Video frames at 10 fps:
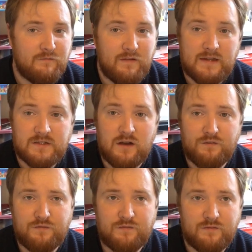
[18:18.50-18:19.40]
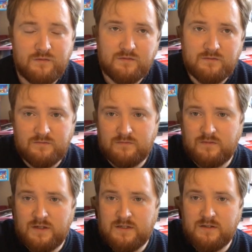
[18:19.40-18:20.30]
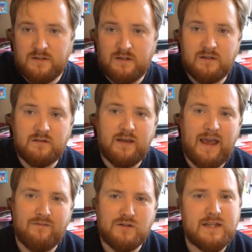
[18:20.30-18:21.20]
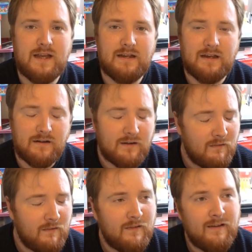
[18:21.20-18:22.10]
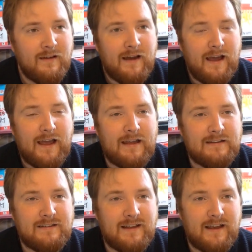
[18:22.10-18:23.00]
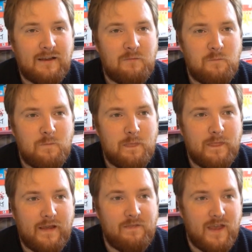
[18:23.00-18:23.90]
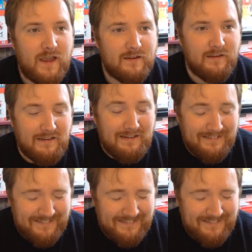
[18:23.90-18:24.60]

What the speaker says: flies off into the Heaviside layer, and then